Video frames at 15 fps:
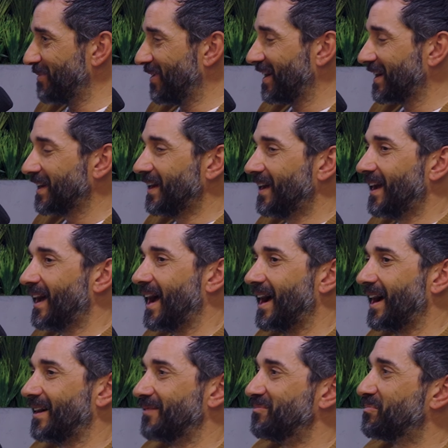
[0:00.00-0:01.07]
Mike.
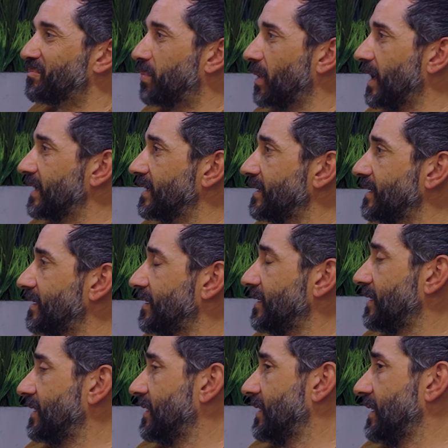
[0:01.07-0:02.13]
But
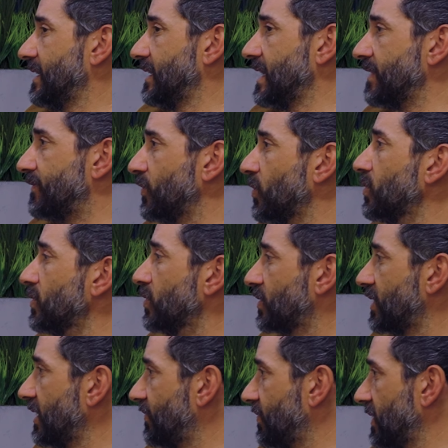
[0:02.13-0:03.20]
if you're
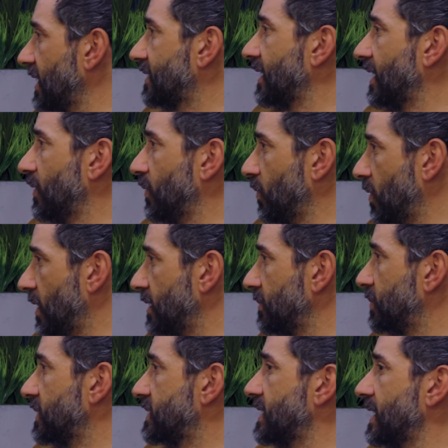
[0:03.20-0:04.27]
looking for like that
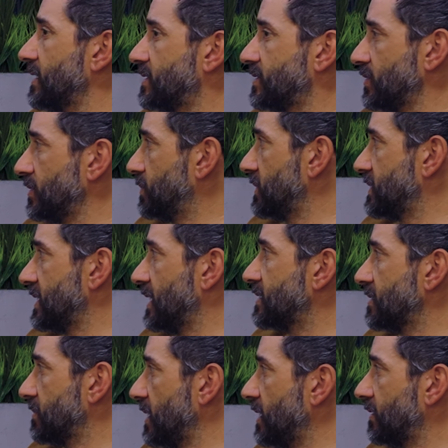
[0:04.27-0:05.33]
1%, 2%
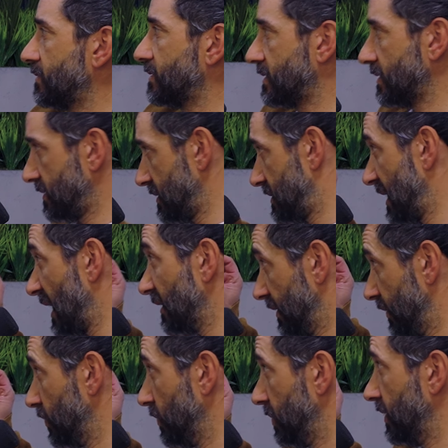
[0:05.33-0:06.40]
to make just that
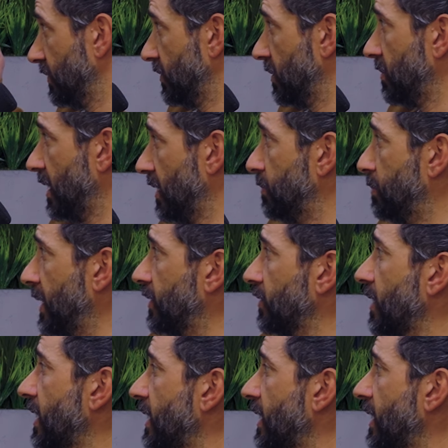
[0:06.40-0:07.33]
little bit of a better